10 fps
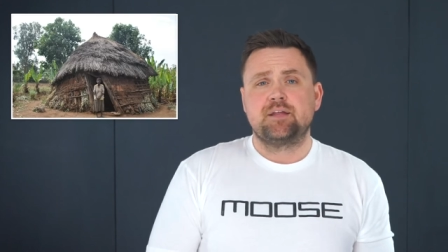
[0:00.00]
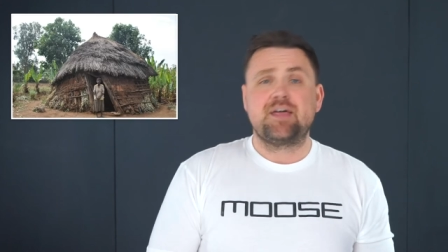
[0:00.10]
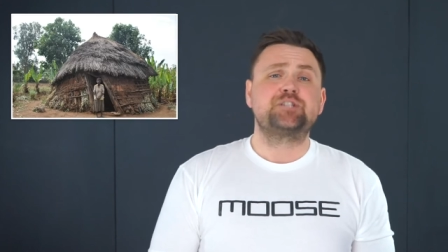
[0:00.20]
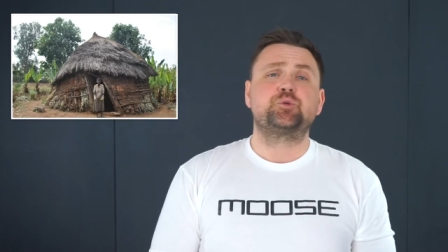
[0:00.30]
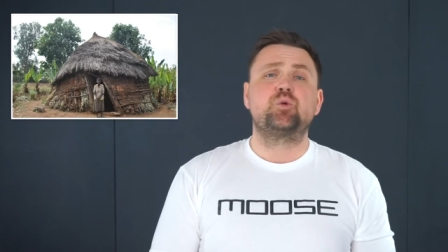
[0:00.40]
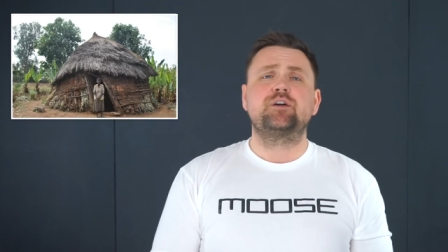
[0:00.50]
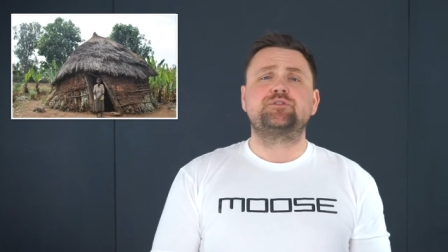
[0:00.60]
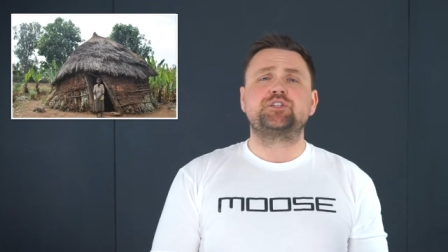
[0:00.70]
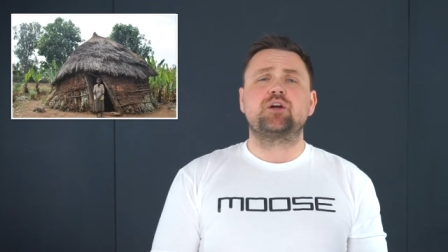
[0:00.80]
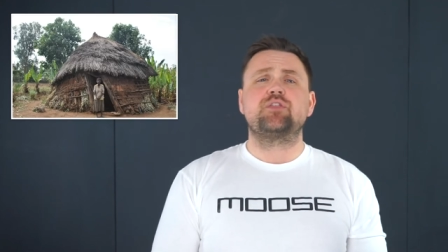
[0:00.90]
Thatch
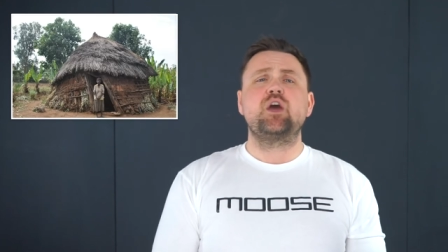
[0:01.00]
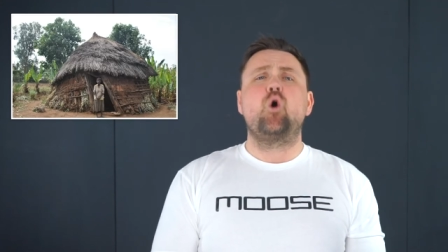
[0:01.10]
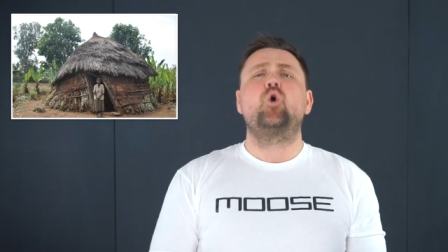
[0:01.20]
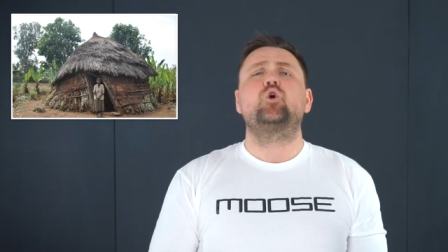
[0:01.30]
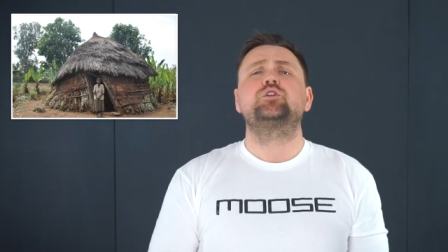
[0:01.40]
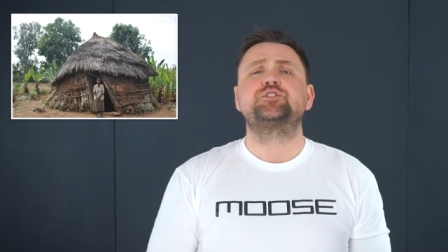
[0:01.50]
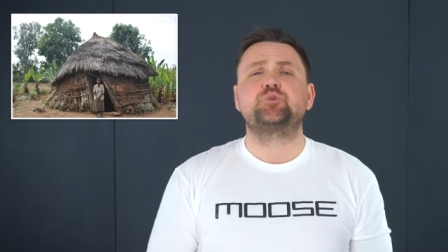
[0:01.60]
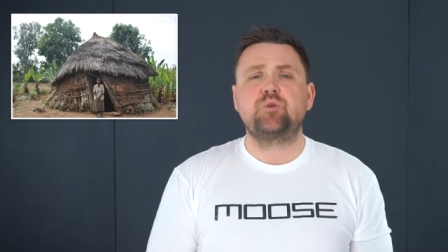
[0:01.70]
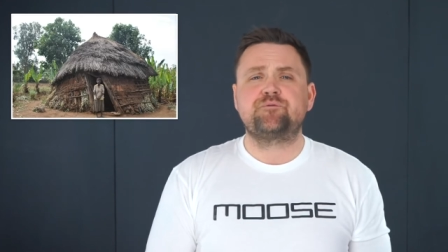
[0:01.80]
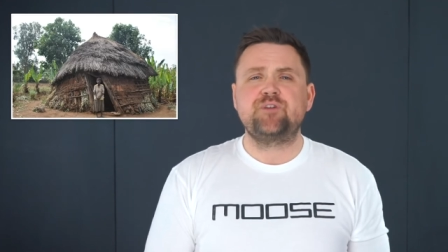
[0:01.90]
roofs are the
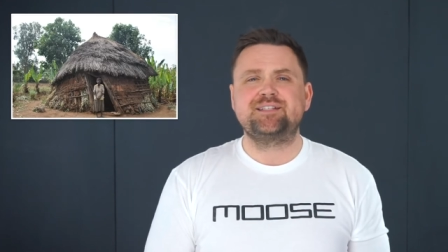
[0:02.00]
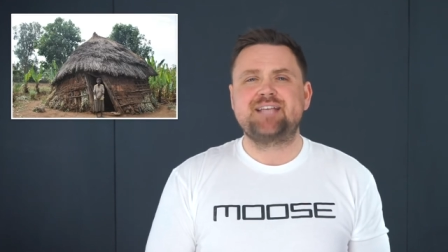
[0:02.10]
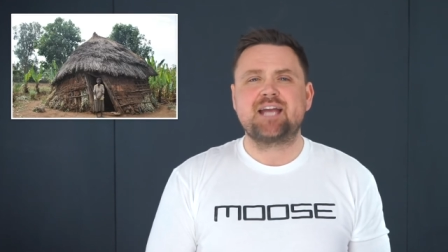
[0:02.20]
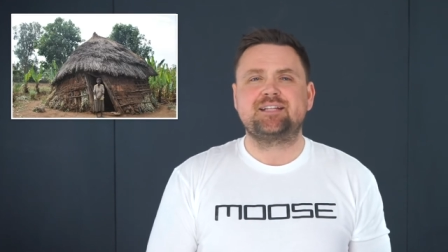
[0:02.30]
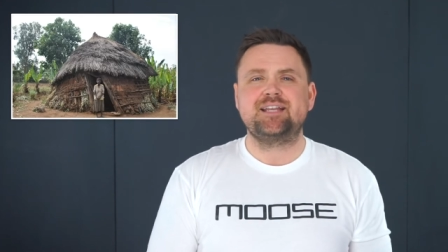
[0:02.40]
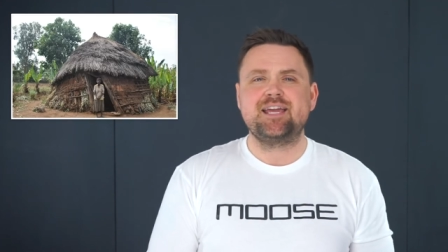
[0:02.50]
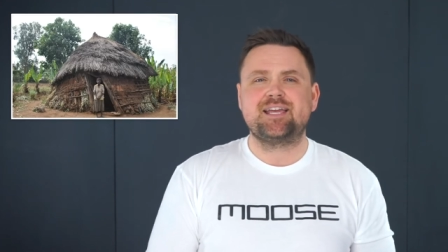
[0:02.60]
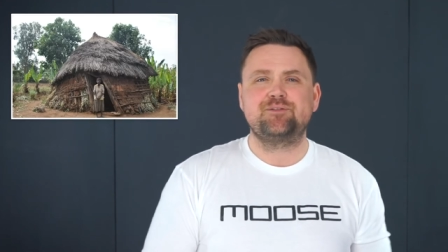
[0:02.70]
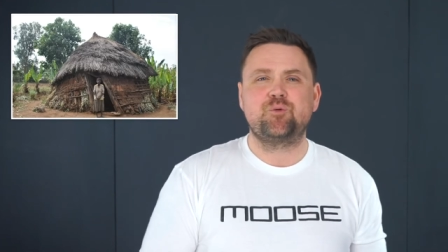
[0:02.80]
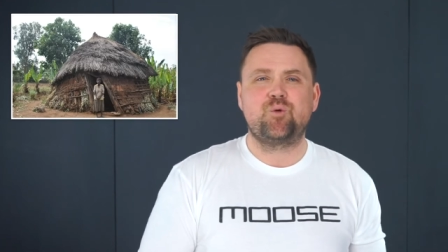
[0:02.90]
oldest roofing technique
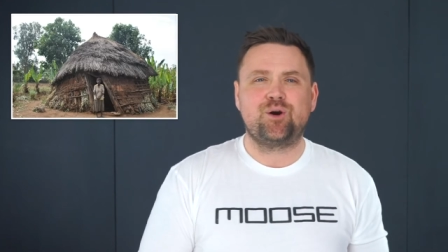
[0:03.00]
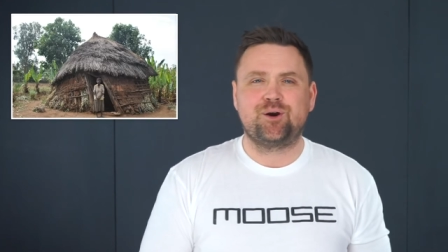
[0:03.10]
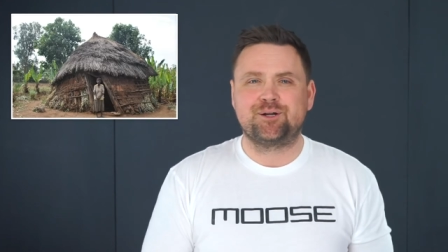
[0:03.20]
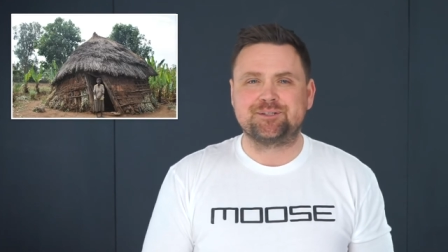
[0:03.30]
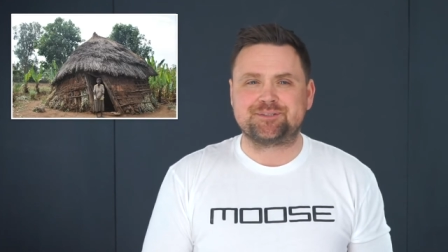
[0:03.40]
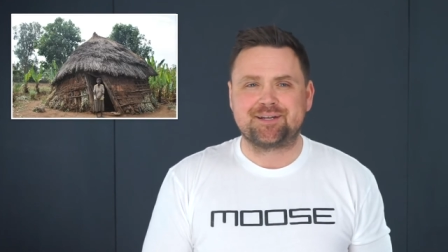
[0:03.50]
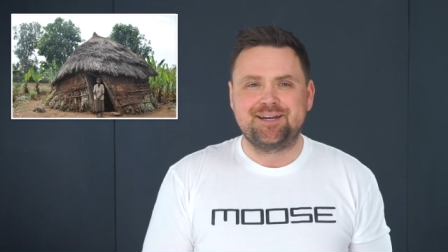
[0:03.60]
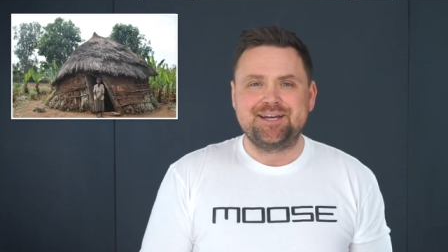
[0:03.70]
in the world.